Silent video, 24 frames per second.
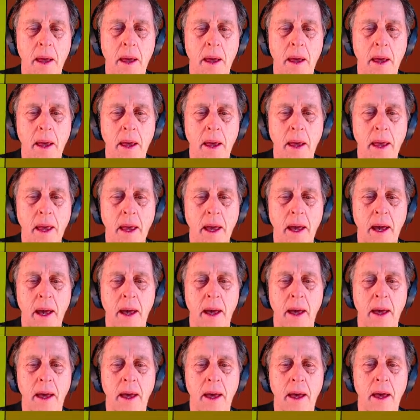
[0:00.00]
Here
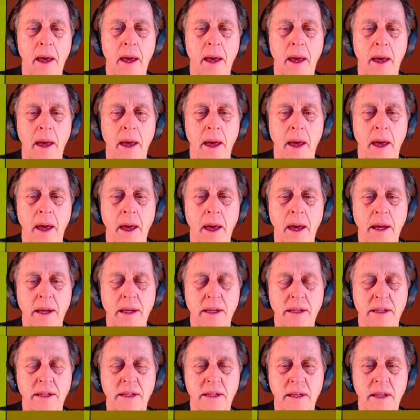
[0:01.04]

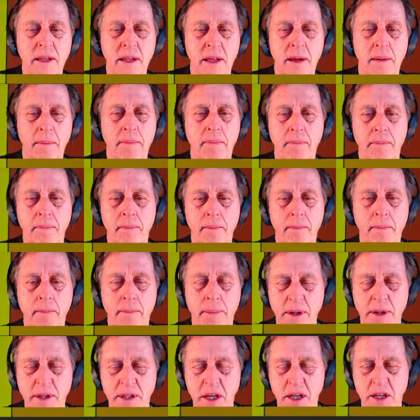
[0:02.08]
is the
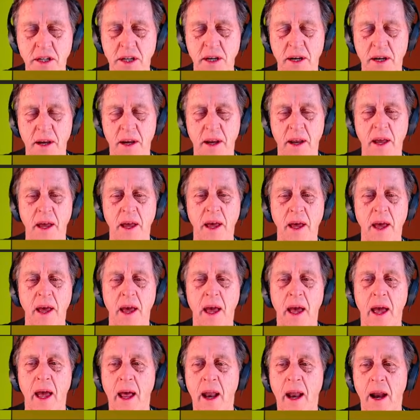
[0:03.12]
position.
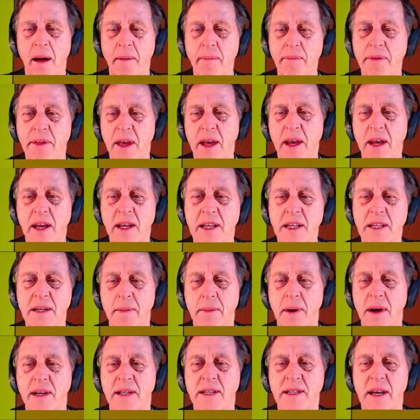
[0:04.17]
And I'm thinking to
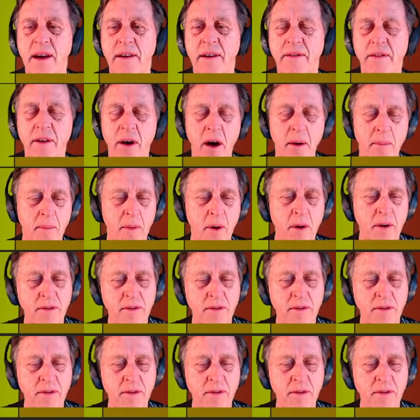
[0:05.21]
myself, on move